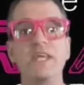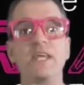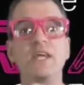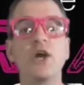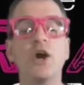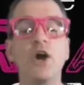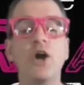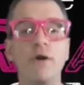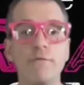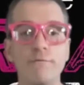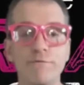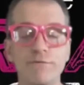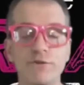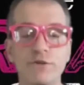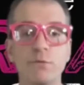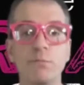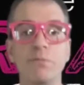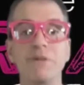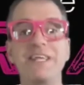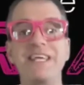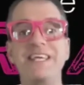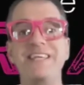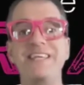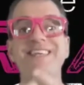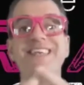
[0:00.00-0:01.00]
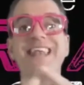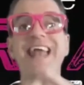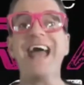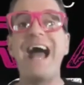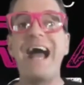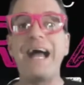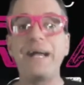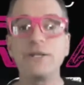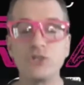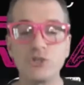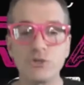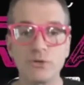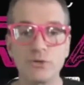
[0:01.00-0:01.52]
comfortably,
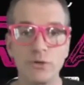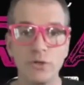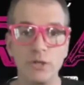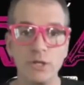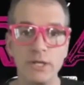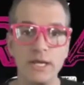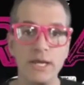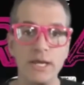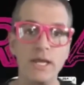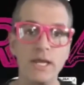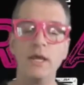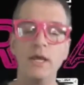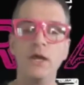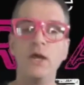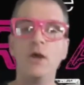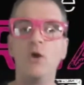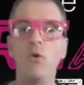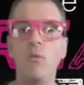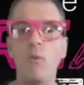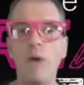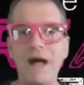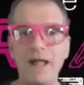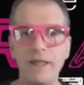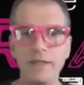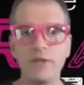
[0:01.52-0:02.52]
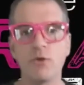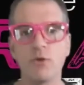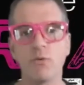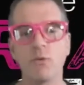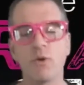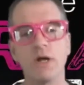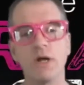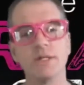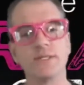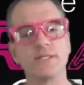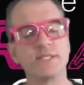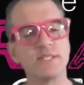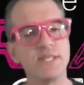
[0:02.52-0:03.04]
naturally while you
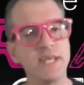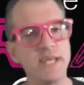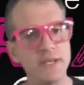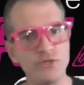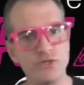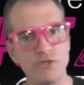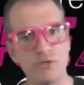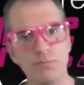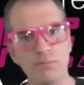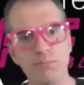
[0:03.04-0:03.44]
were on stage,